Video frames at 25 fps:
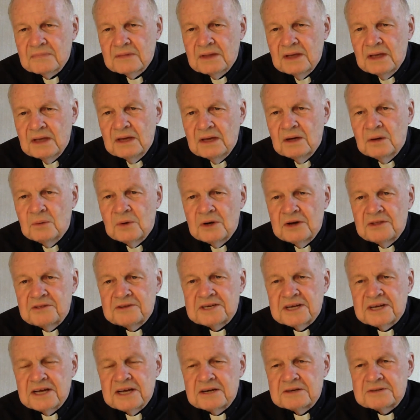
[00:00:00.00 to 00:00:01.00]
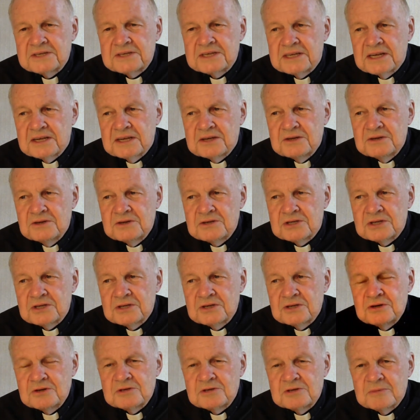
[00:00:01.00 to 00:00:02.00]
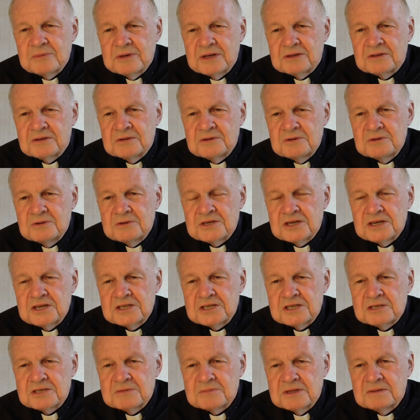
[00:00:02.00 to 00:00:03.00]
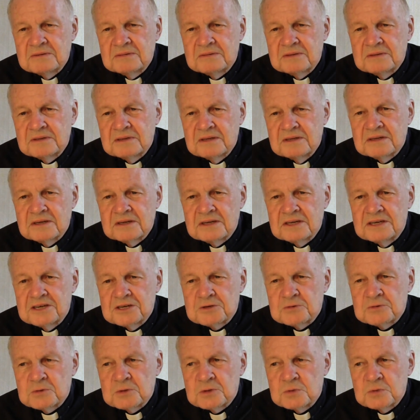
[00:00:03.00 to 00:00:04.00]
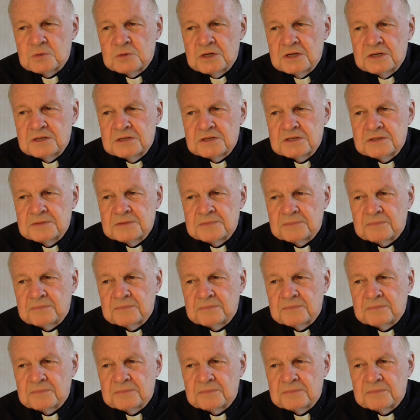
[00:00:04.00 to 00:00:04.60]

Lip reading: one of the titles that they used to use about the New Testament and the Gospels was